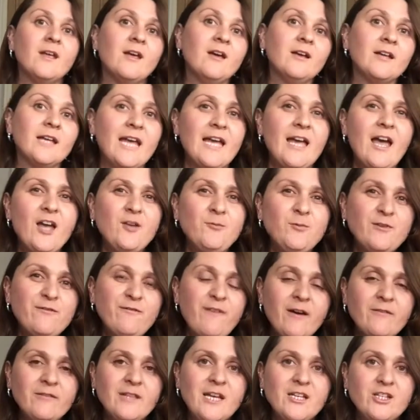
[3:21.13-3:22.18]
Okay, I hope you
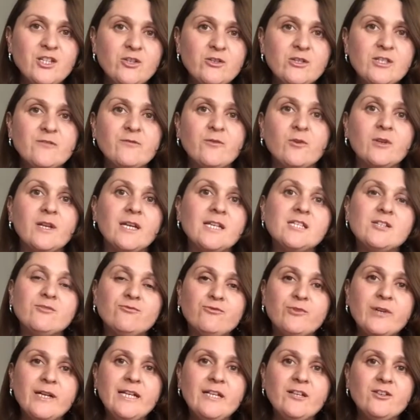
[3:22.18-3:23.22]
found that useful. It's a
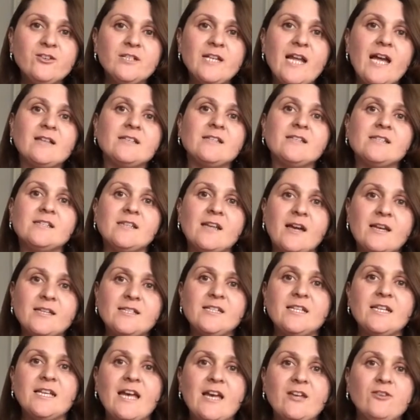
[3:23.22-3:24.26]
really good exercise to
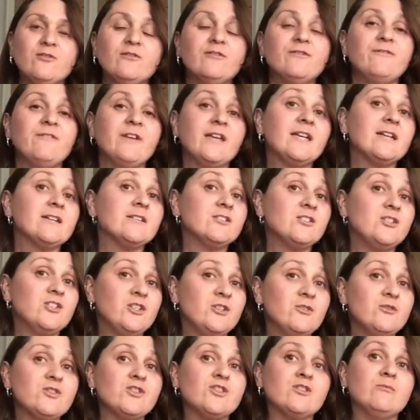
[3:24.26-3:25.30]
get your fingers
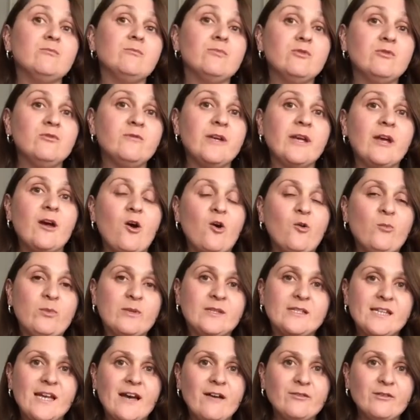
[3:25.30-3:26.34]
used to moving up and
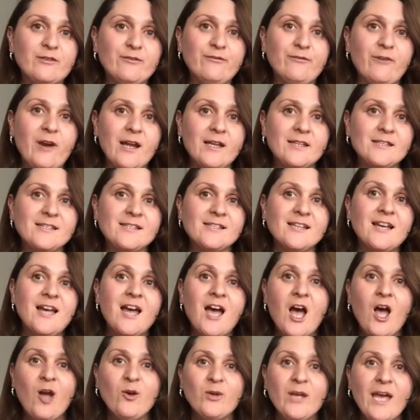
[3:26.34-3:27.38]
down the frets.
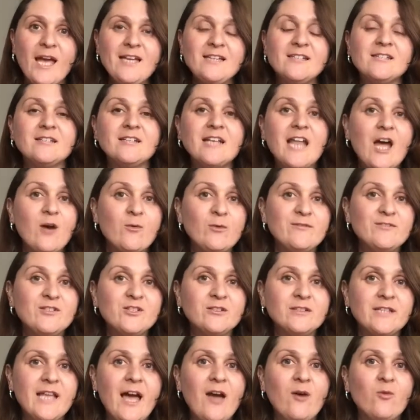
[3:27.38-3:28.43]
Okay, so now we've
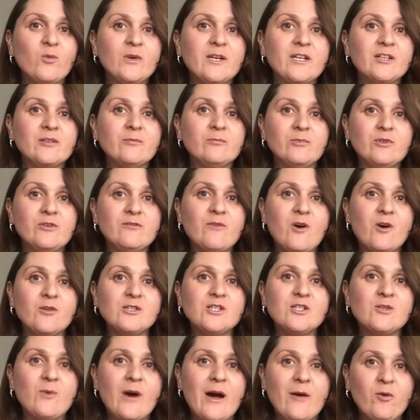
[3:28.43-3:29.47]
done that, we can move on
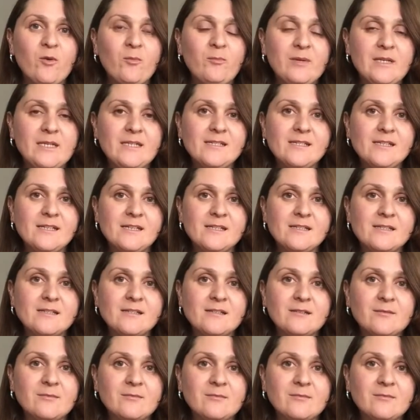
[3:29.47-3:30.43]
to our pieces.